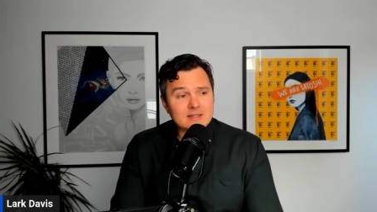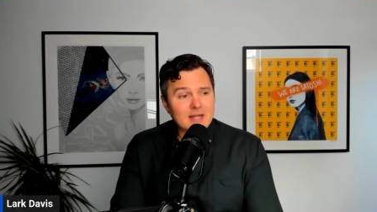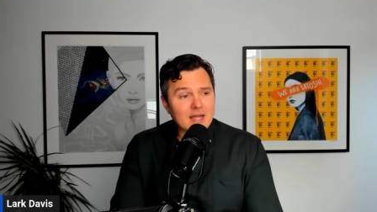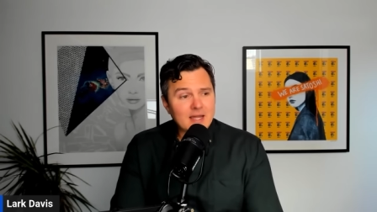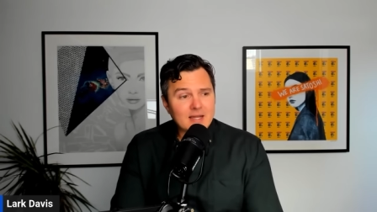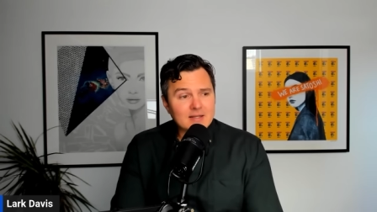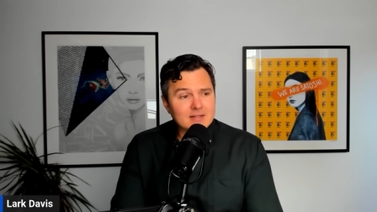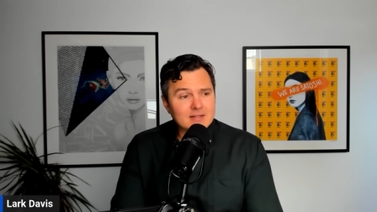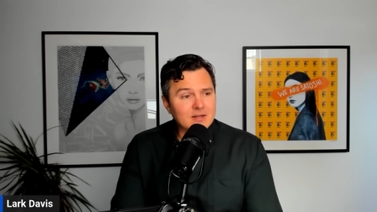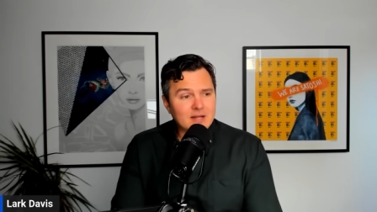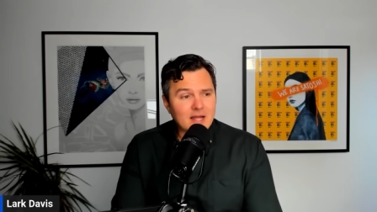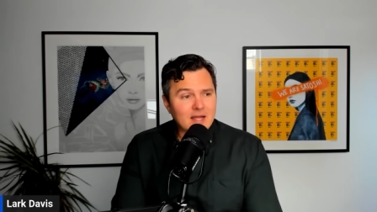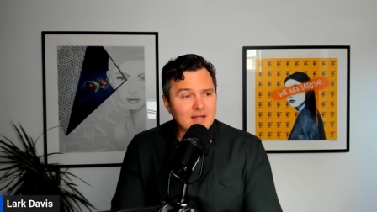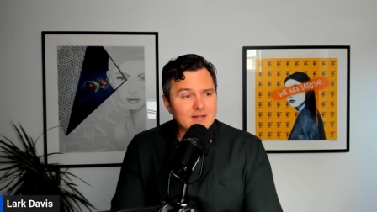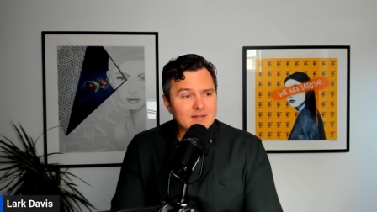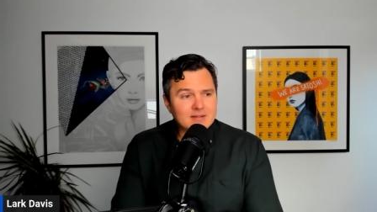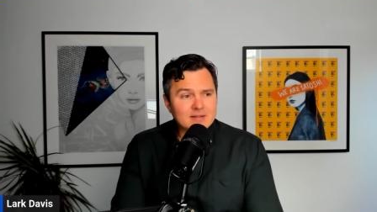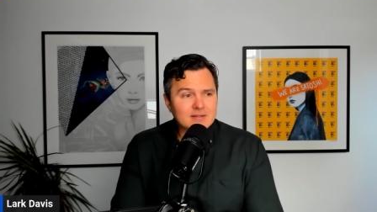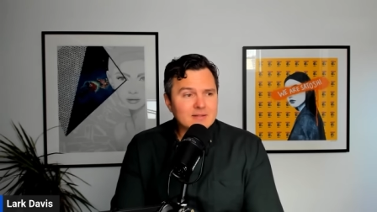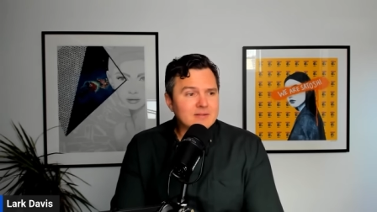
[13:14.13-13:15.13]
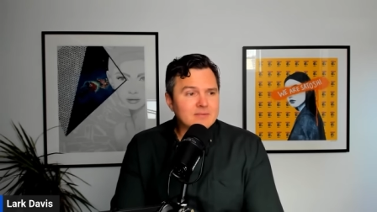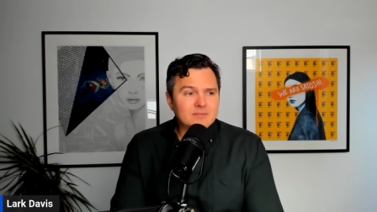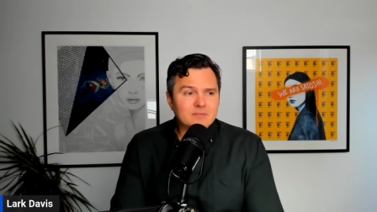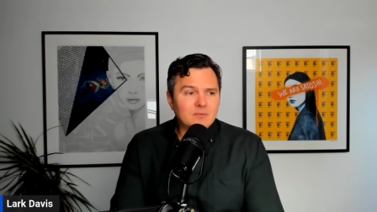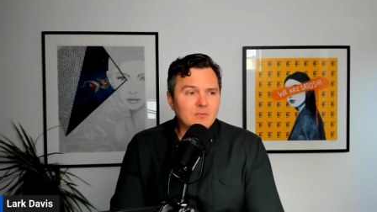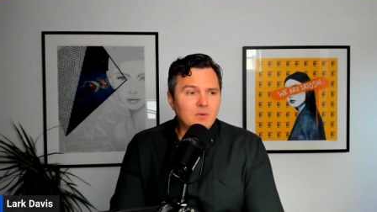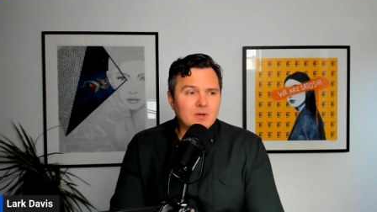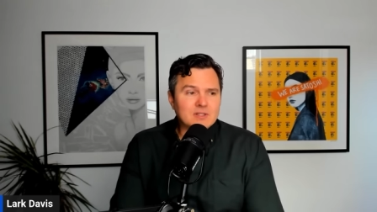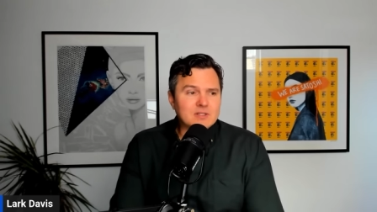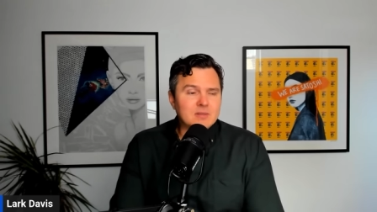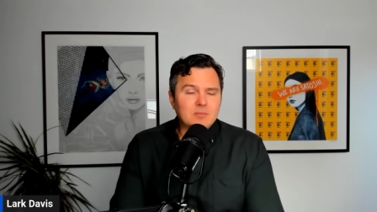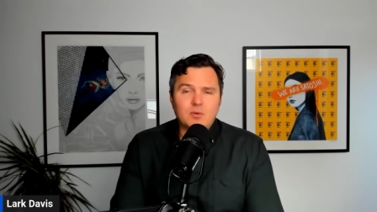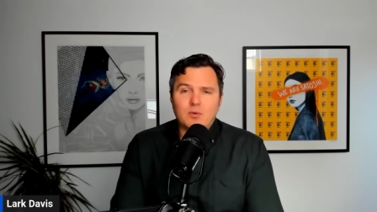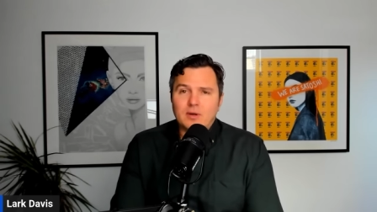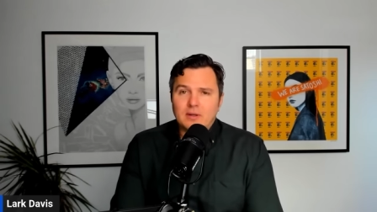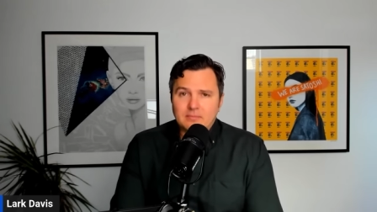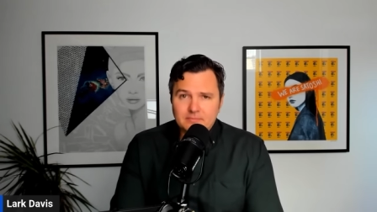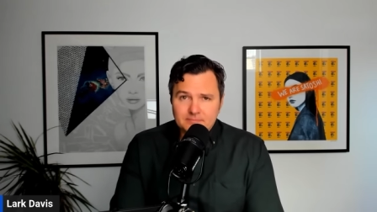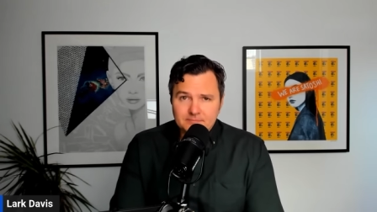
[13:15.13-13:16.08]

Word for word: days on end, what's the point?